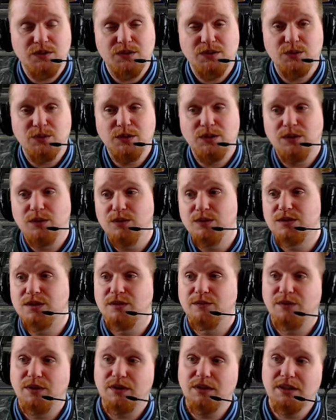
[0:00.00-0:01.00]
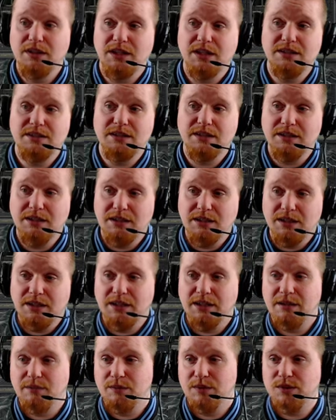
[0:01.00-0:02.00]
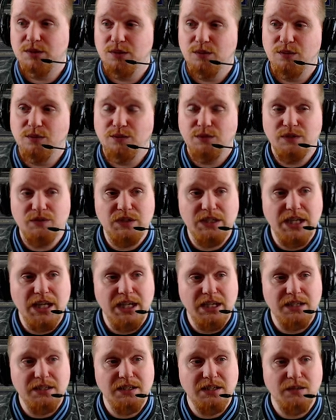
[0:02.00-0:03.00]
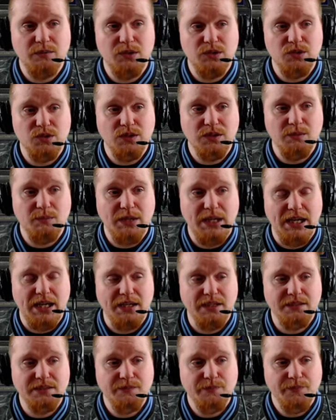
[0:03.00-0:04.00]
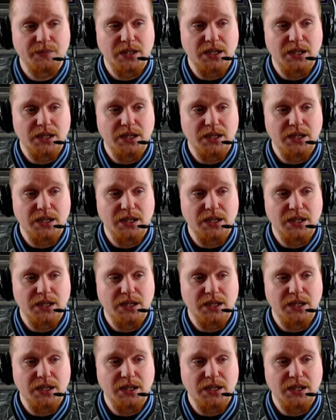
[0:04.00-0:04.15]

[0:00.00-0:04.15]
So it goes very nicely um, to fifty-eight damage on the max.